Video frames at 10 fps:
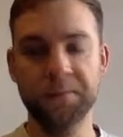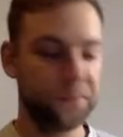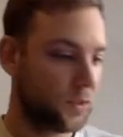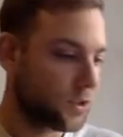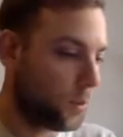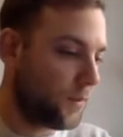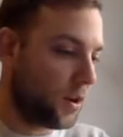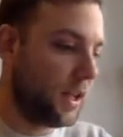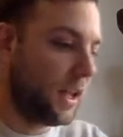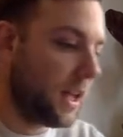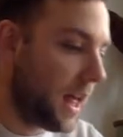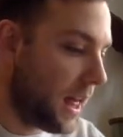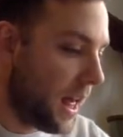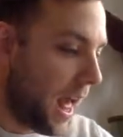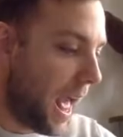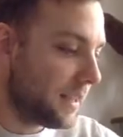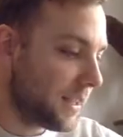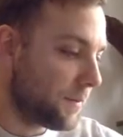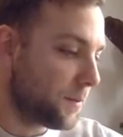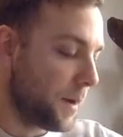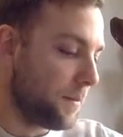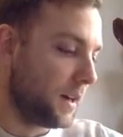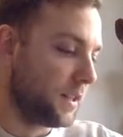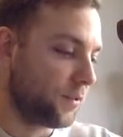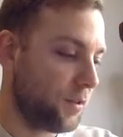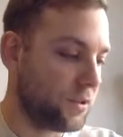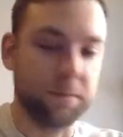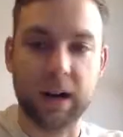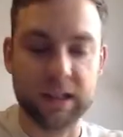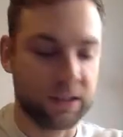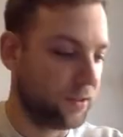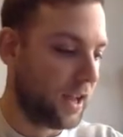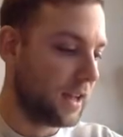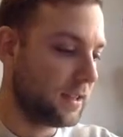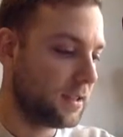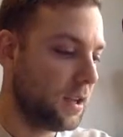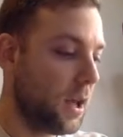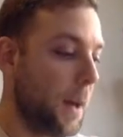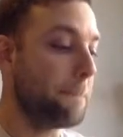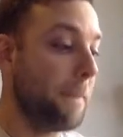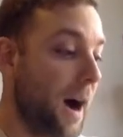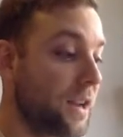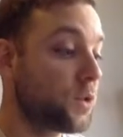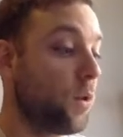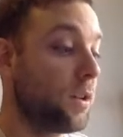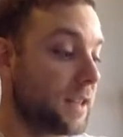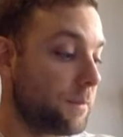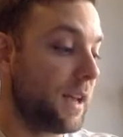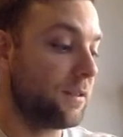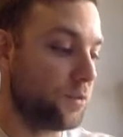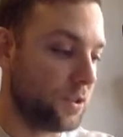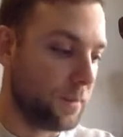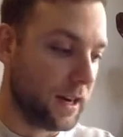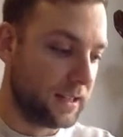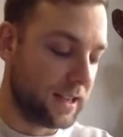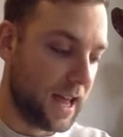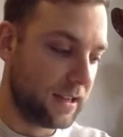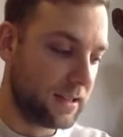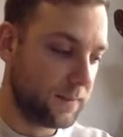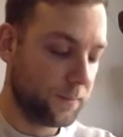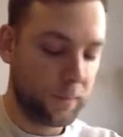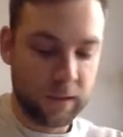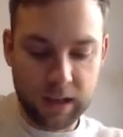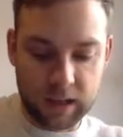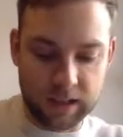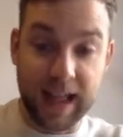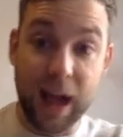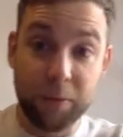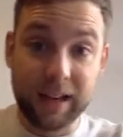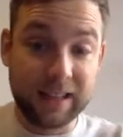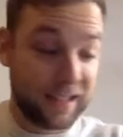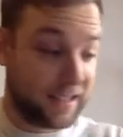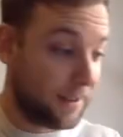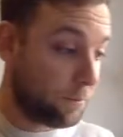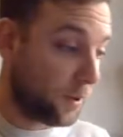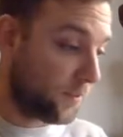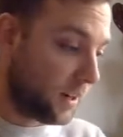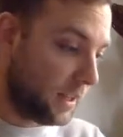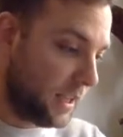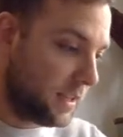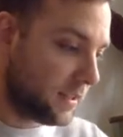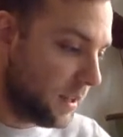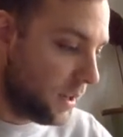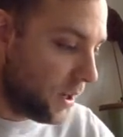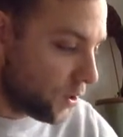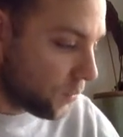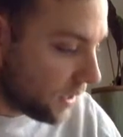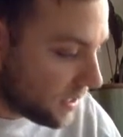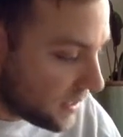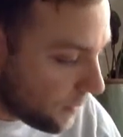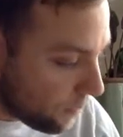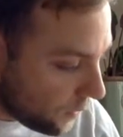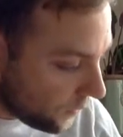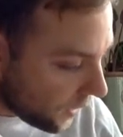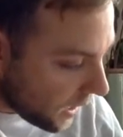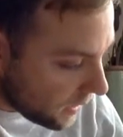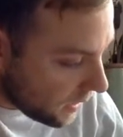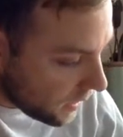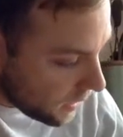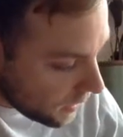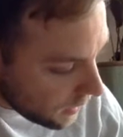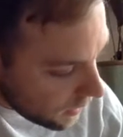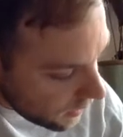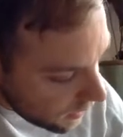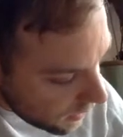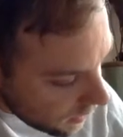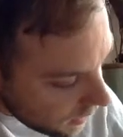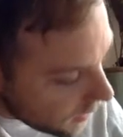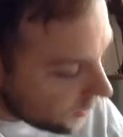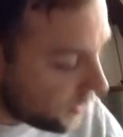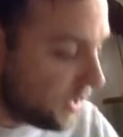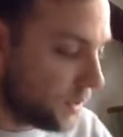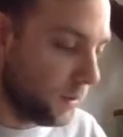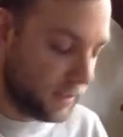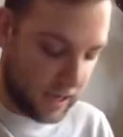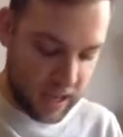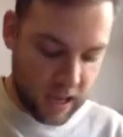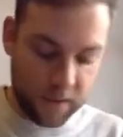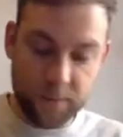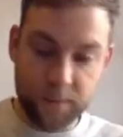So we've got here x times by minus 3, which is minus 3x. Minus 1 times x, which is minus x. Now we need to simplify this. So we're going to simplify these ones here.